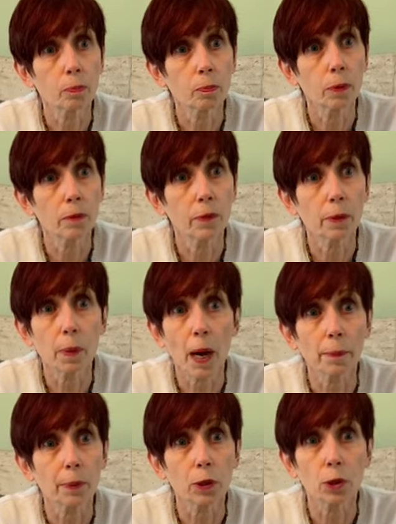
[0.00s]
one of the
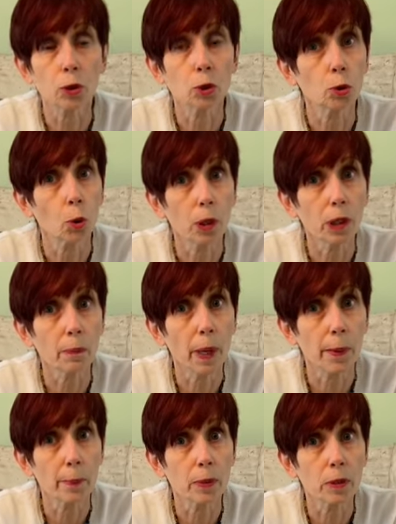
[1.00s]
popular toilet
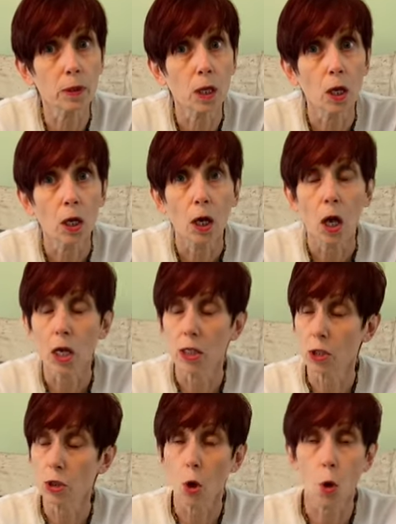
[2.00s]
papers
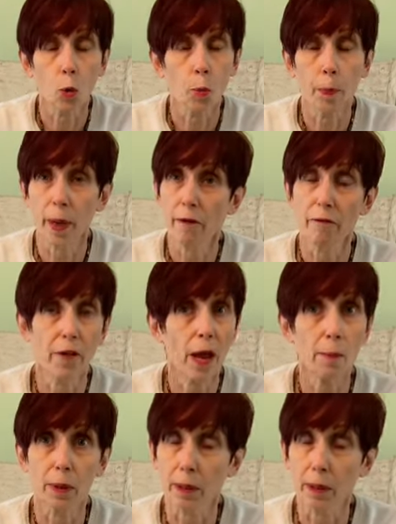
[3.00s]
is the whole bear family.